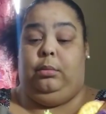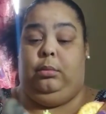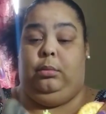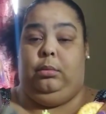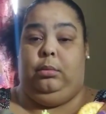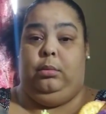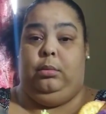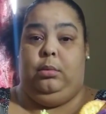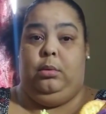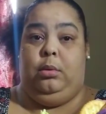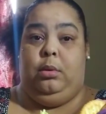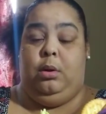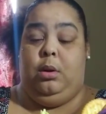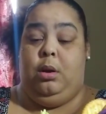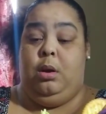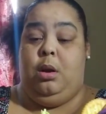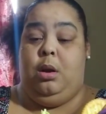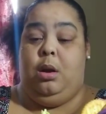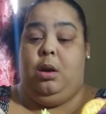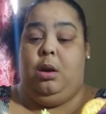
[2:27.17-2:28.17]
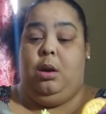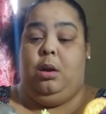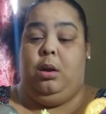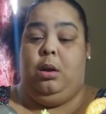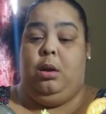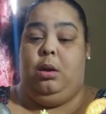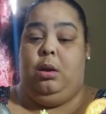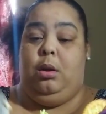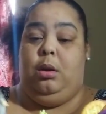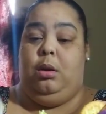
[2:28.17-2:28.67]

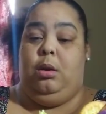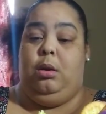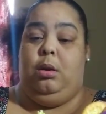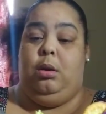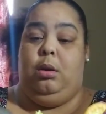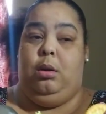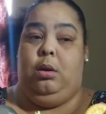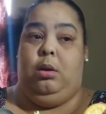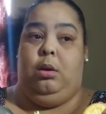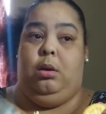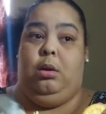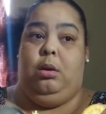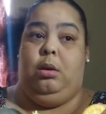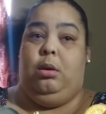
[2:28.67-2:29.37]
Nobody speaks.